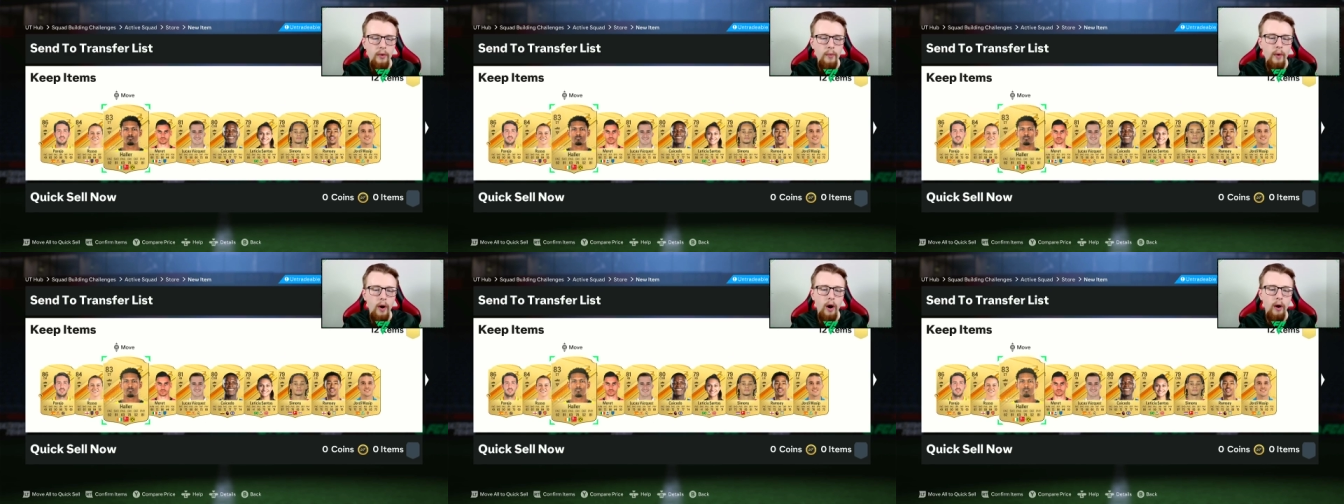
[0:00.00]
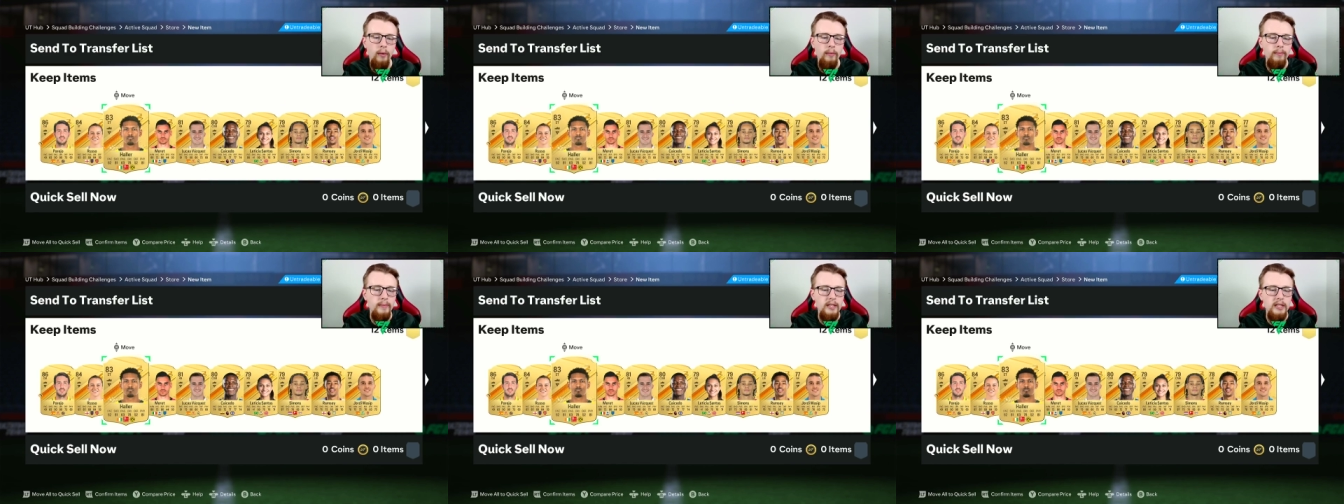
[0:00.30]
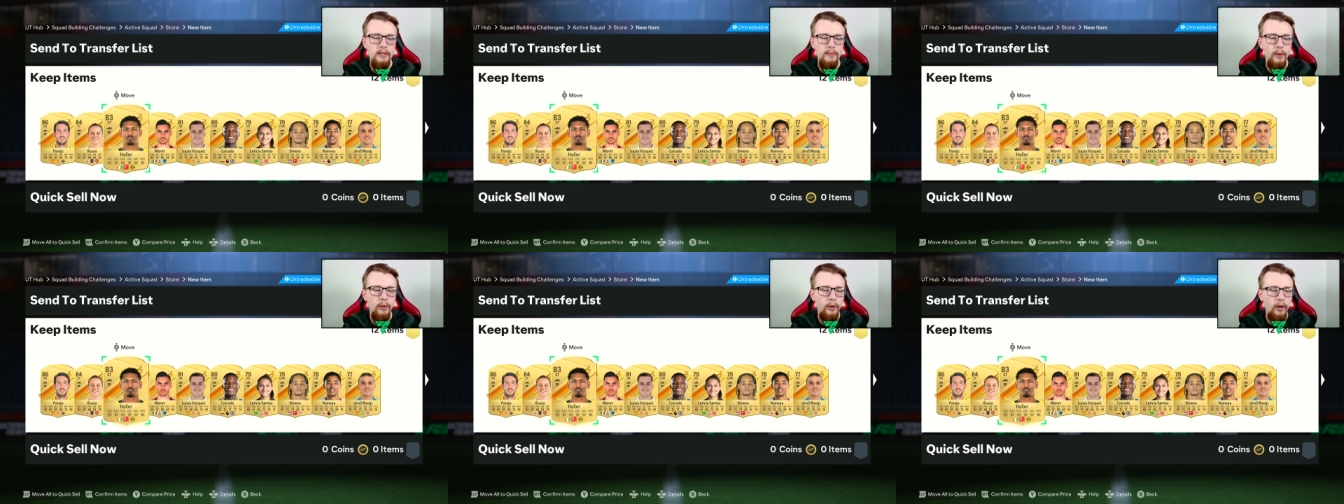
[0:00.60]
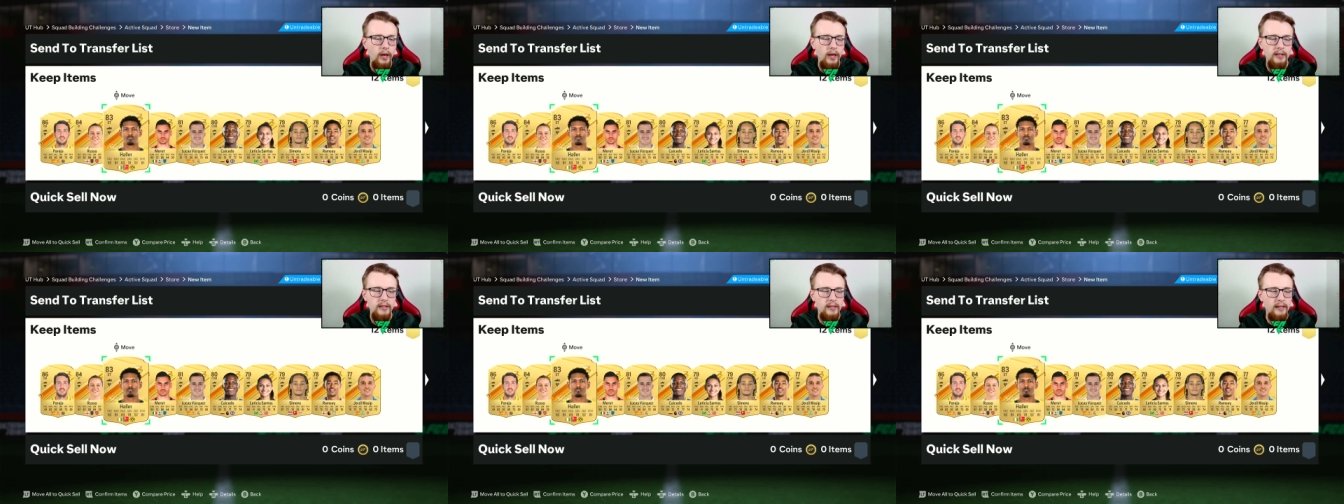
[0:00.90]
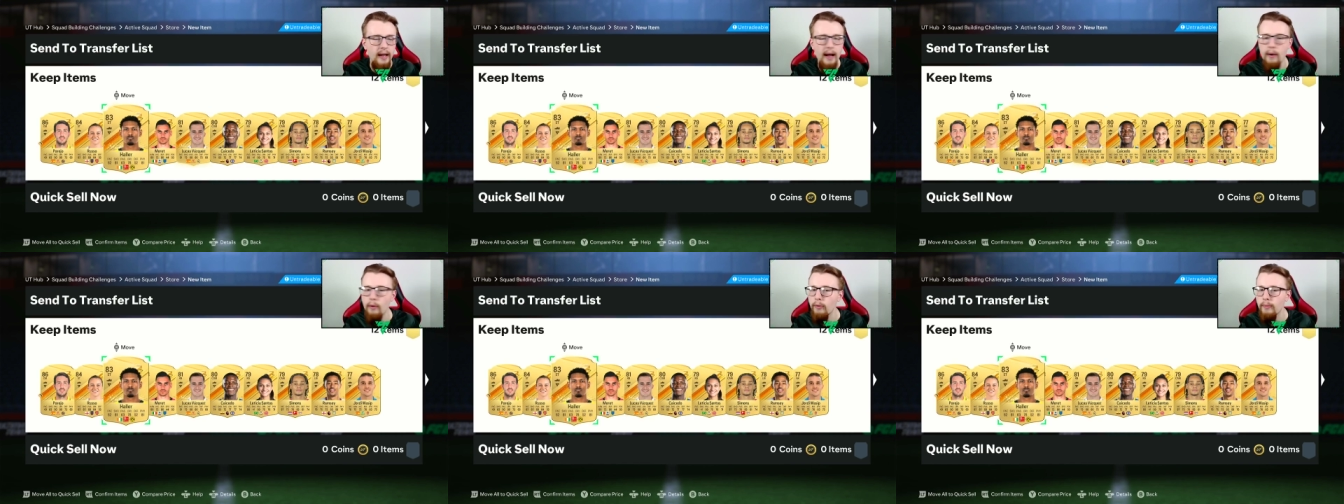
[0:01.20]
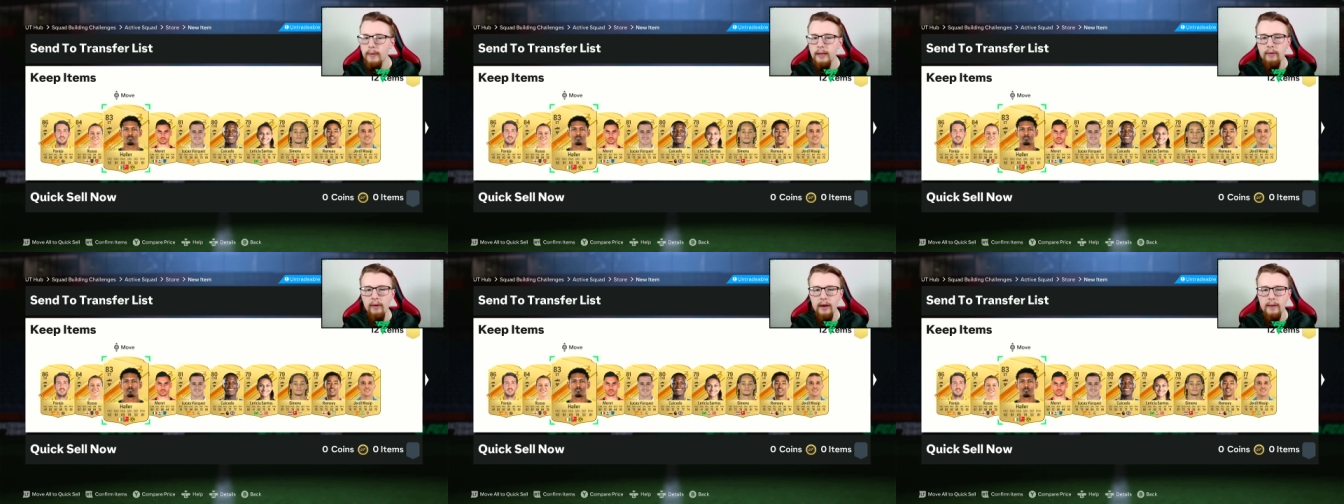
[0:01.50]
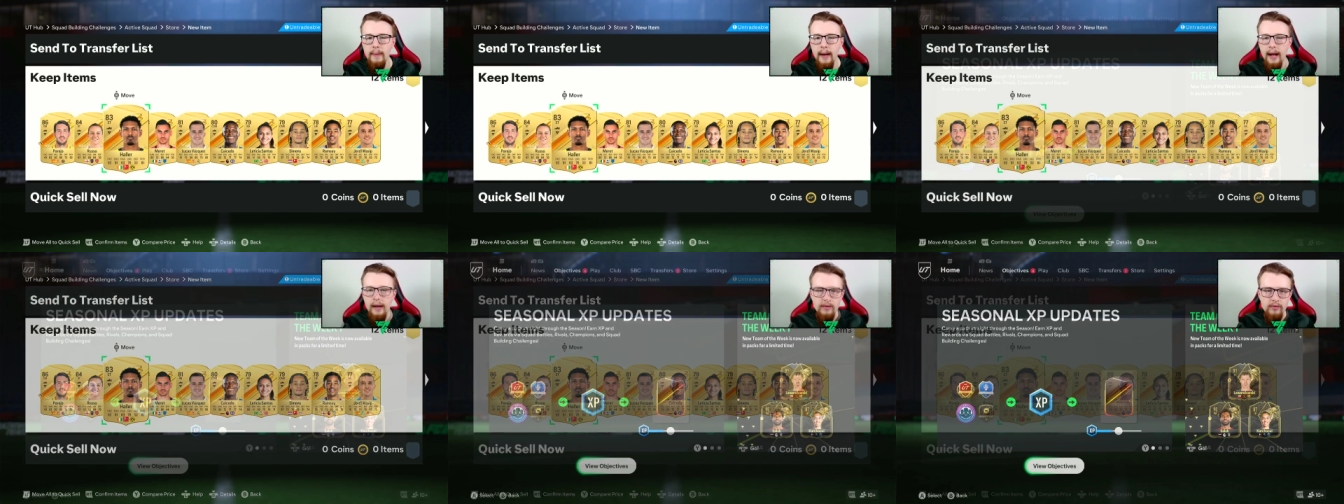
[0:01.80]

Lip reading: on Missy's Kearns, and we'll be right back.